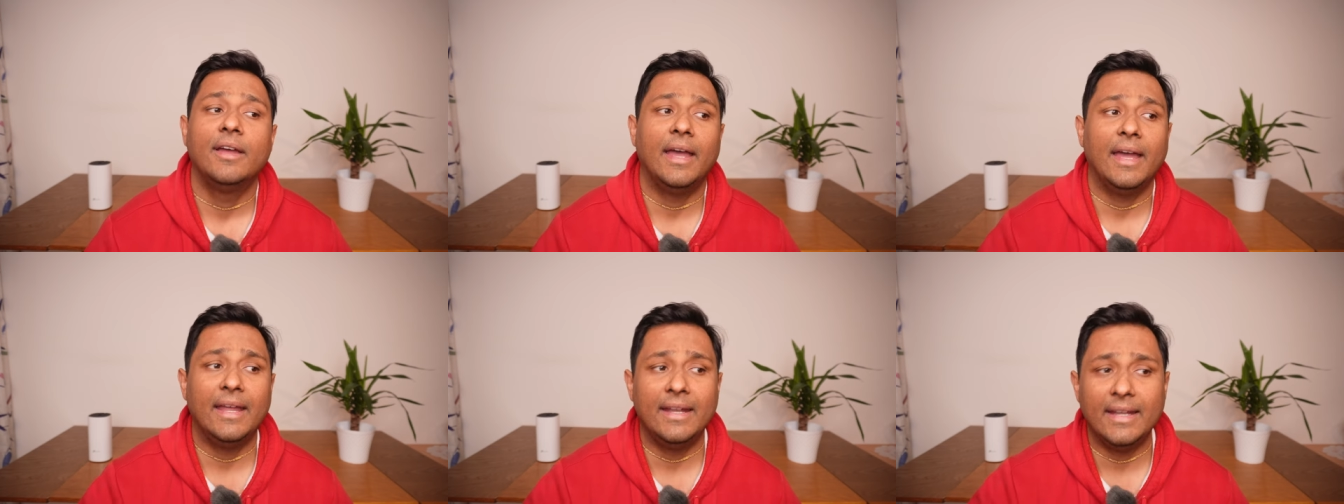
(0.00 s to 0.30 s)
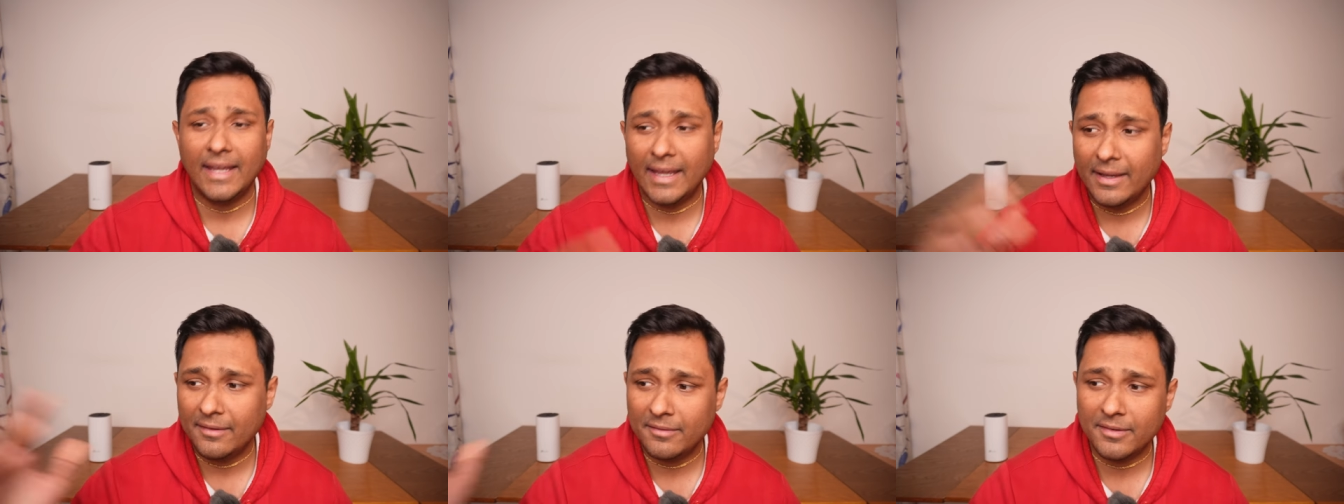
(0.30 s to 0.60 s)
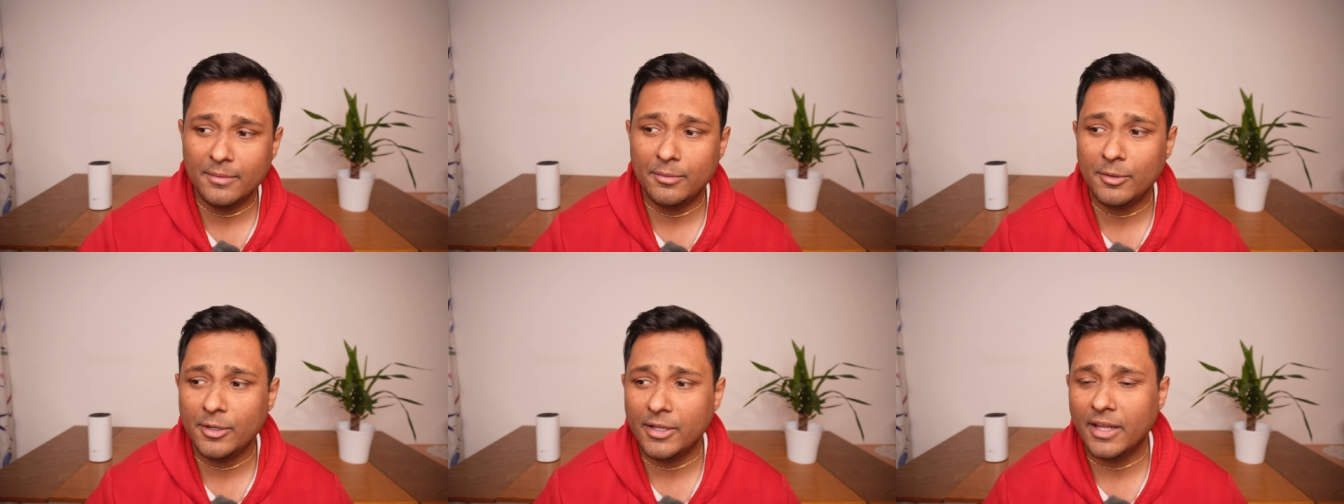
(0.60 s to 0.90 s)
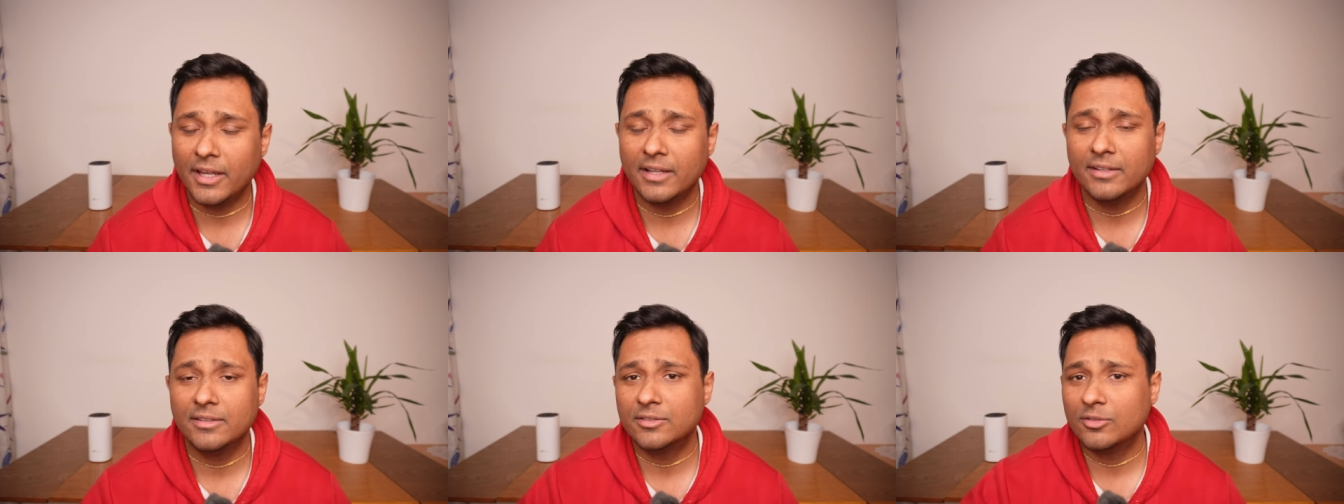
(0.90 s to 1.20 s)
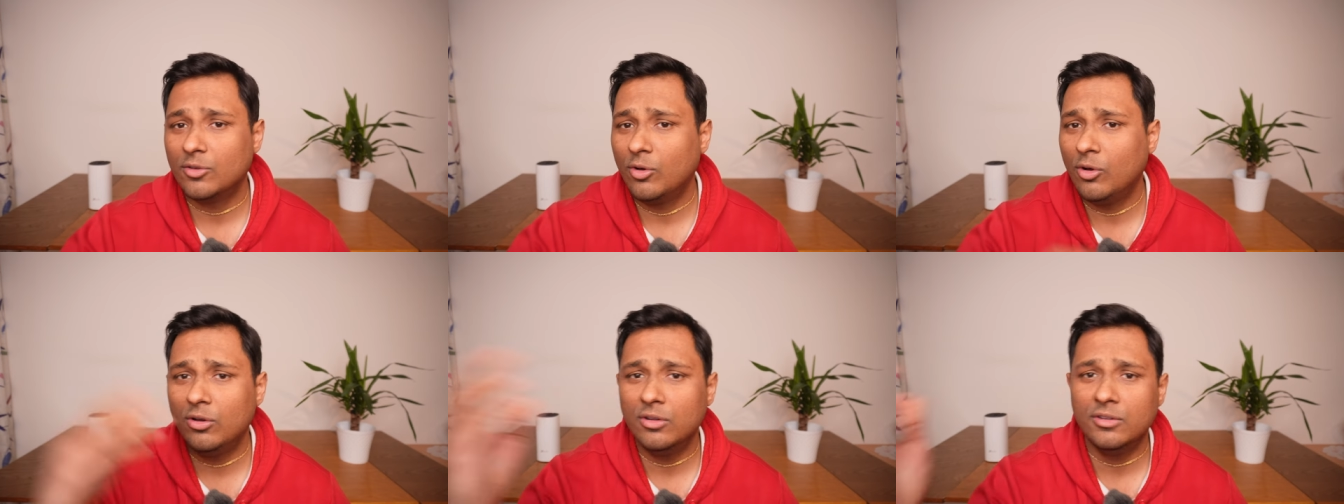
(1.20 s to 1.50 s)
and everybody else,
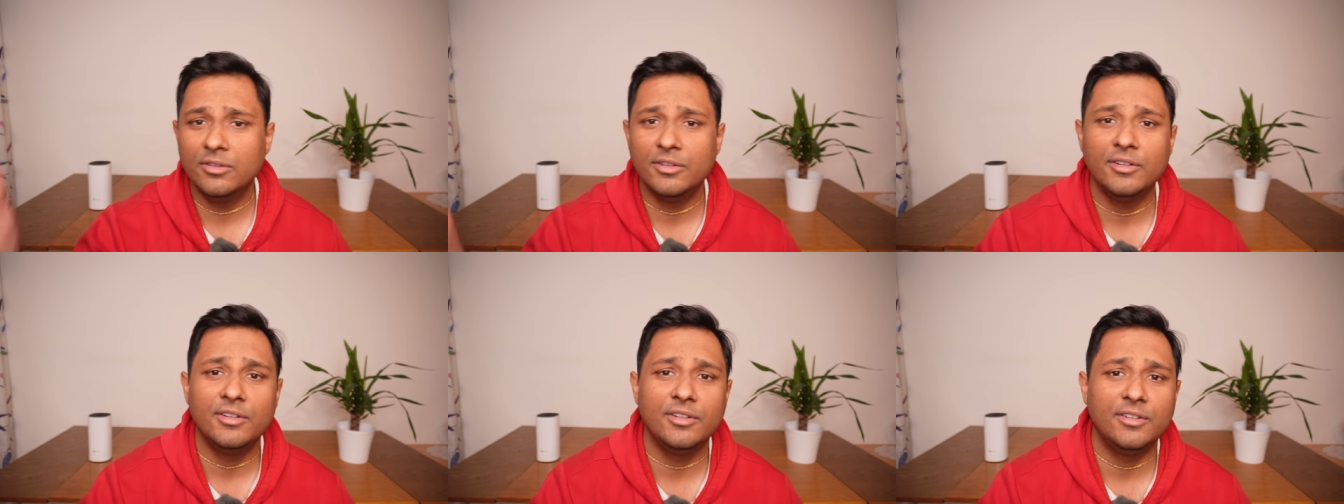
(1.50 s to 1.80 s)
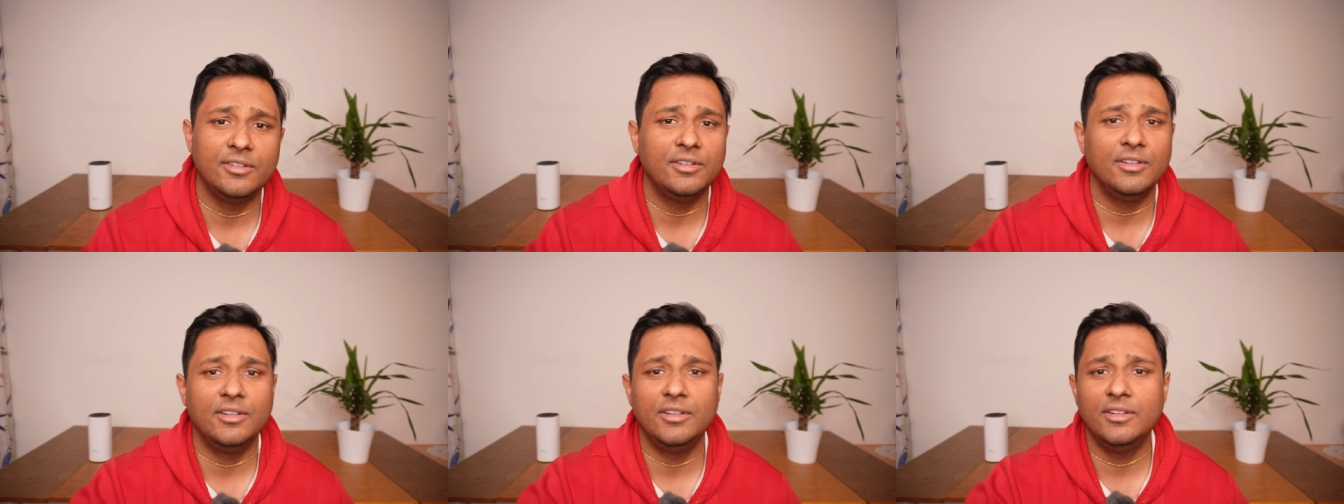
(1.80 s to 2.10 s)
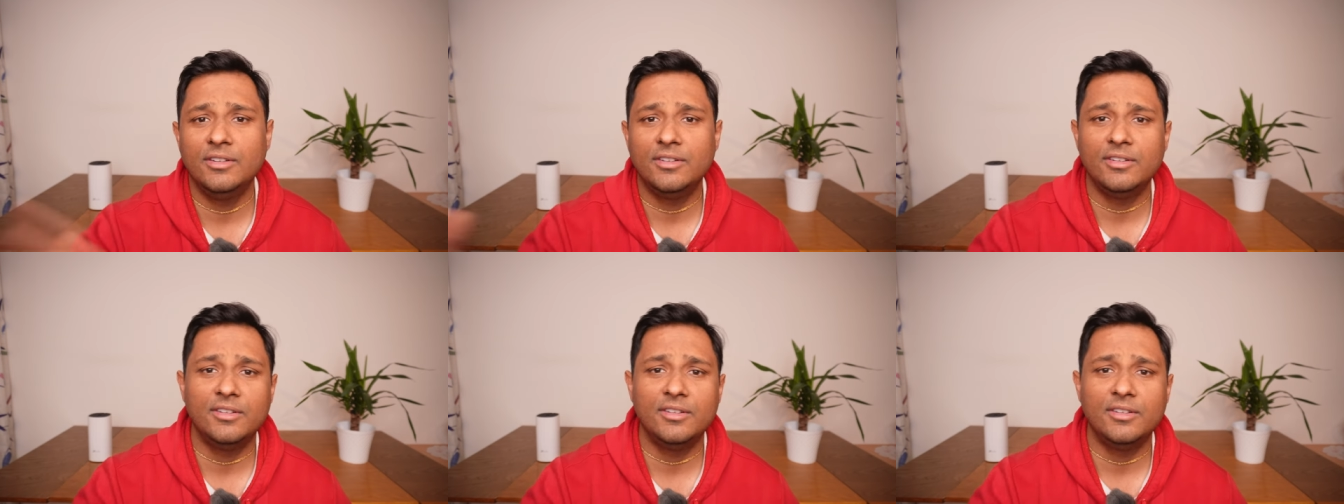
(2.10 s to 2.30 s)
all the rishis,